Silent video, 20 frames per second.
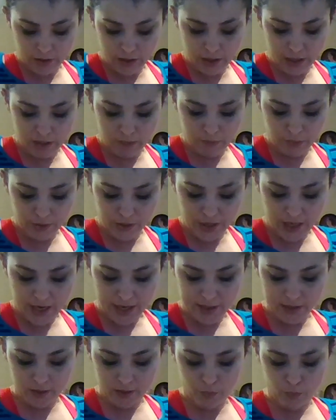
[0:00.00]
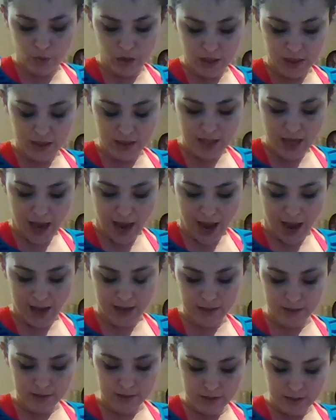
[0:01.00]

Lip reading: in place with that.